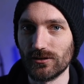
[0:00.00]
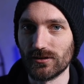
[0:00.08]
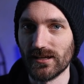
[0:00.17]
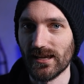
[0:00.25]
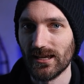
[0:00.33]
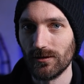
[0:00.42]
your
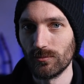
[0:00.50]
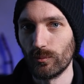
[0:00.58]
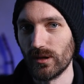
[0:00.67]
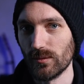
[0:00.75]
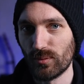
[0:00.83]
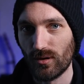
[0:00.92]
game
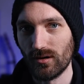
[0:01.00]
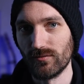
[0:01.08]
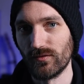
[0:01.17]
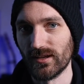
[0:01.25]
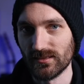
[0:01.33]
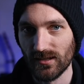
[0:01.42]
be part
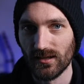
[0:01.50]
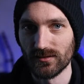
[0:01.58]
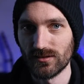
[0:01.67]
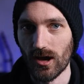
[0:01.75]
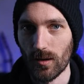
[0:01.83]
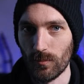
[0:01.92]
of like the
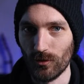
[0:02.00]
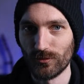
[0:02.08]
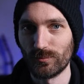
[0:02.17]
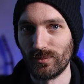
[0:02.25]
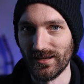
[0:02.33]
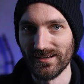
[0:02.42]
top
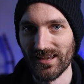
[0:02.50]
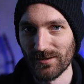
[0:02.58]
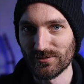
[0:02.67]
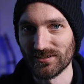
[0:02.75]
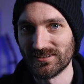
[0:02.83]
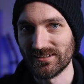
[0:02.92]
most played
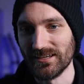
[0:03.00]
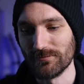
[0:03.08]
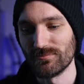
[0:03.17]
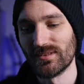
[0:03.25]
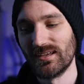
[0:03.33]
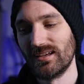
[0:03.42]
games on Steam.